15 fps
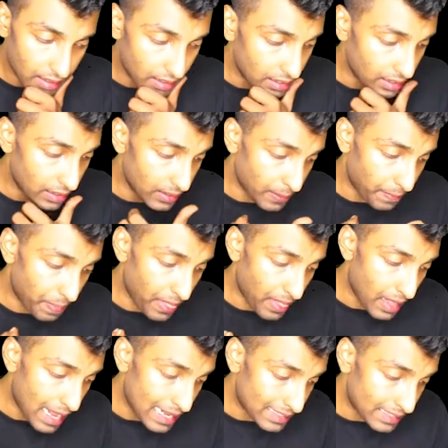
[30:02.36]
the
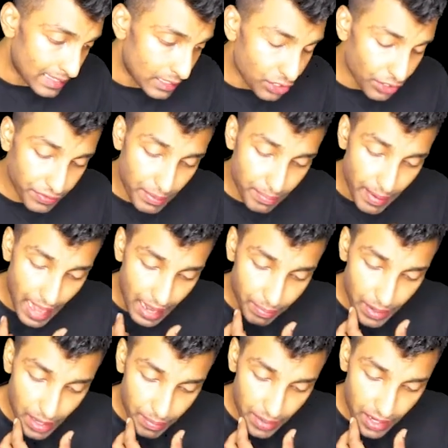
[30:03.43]
assets of the
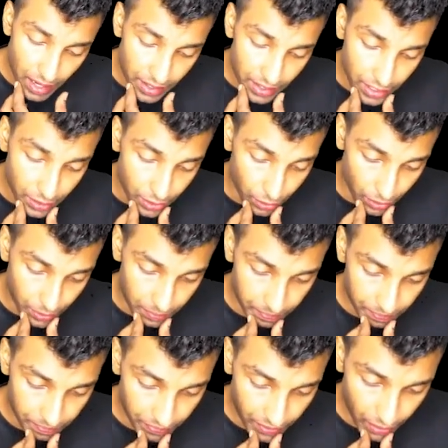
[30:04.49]
bank may be 100 crore,
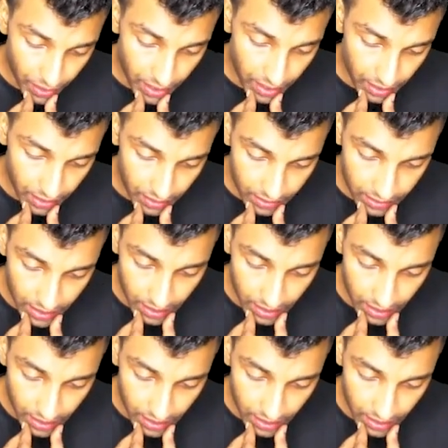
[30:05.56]
okay,